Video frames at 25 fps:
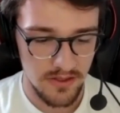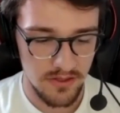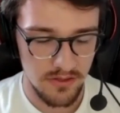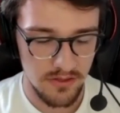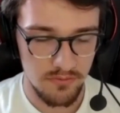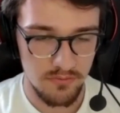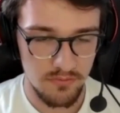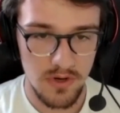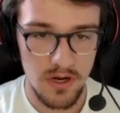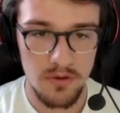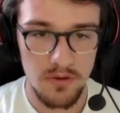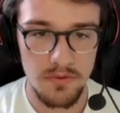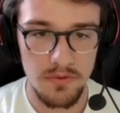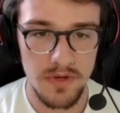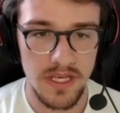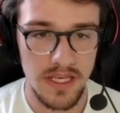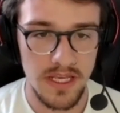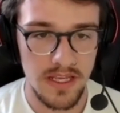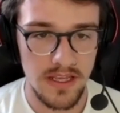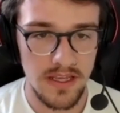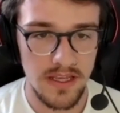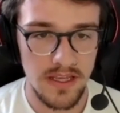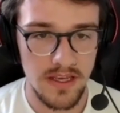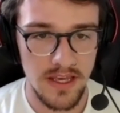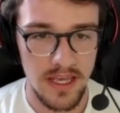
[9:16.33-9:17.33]

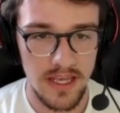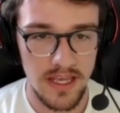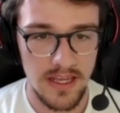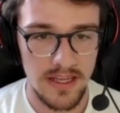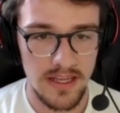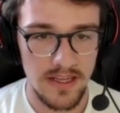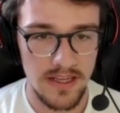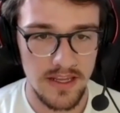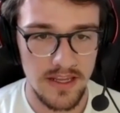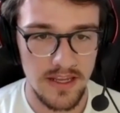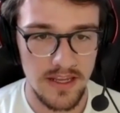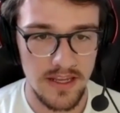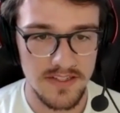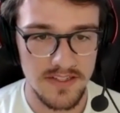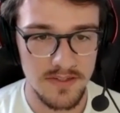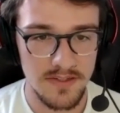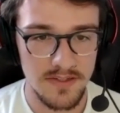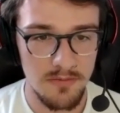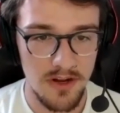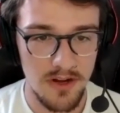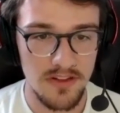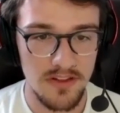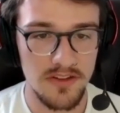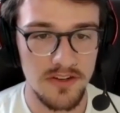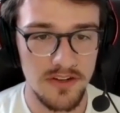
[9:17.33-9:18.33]
throwing a
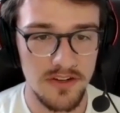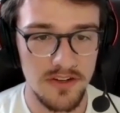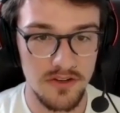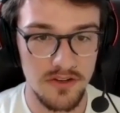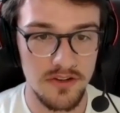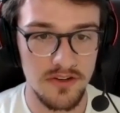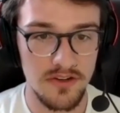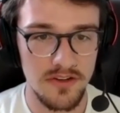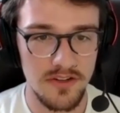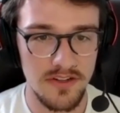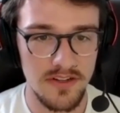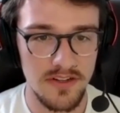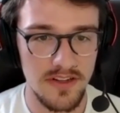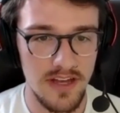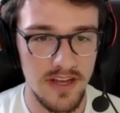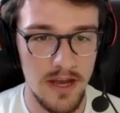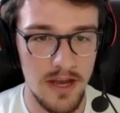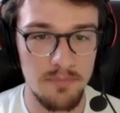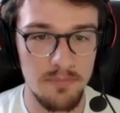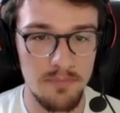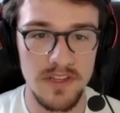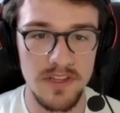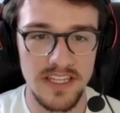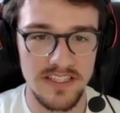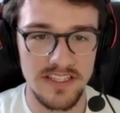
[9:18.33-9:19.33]
smaller girl
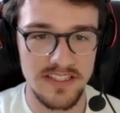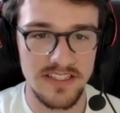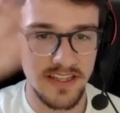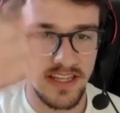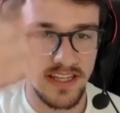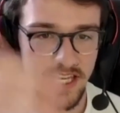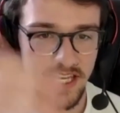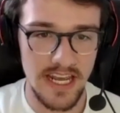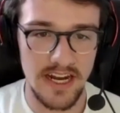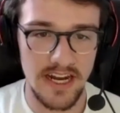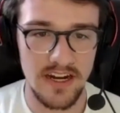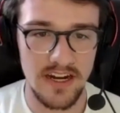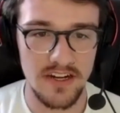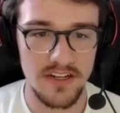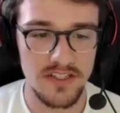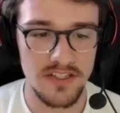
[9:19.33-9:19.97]
up into the air,